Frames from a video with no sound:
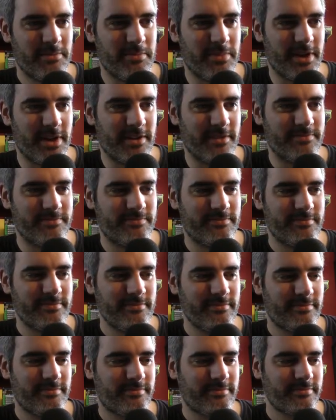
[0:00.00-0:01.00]
but
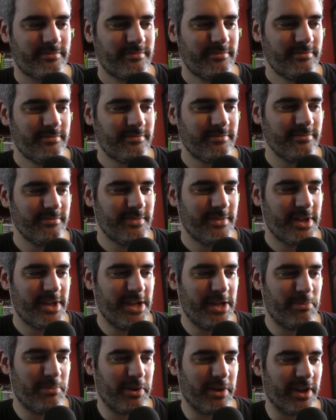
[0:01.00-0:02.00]

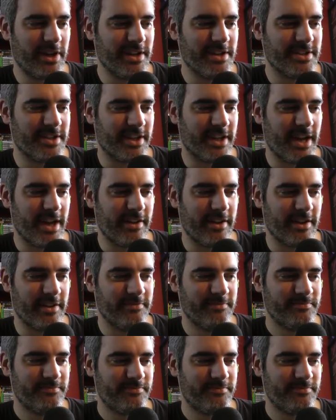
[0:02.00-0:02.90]
keeping it together